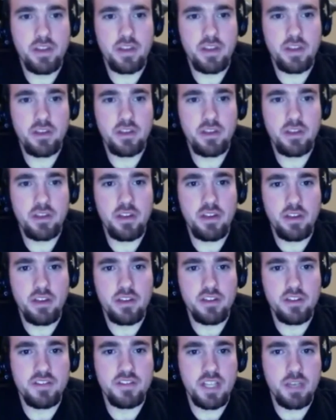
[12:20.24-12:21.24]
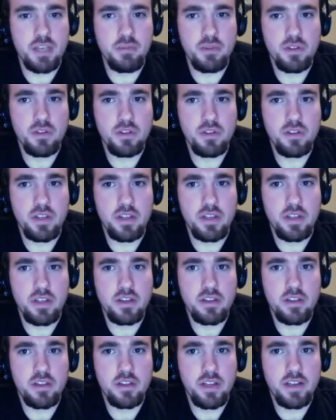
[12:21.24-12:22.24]
going to disable create a
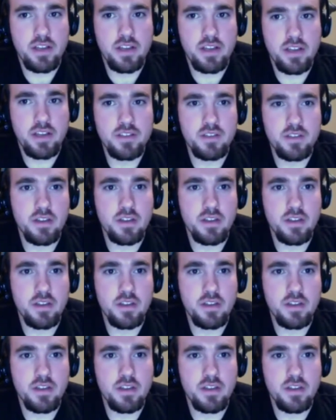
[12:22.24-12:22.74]
class?